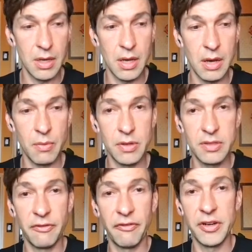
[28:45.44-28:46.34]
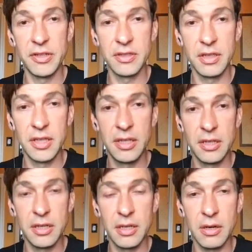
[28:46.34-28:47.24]
I was the first
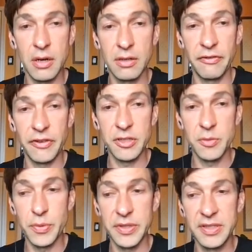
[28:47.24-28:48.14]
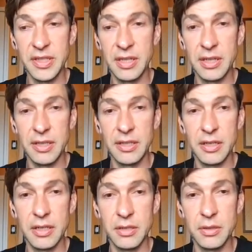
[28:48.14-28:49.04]
leader, or the first Brazilian
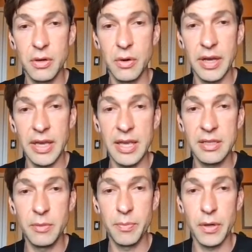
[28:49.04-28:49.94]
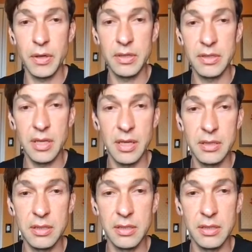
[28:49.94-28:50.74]
leader to go against the Protestants.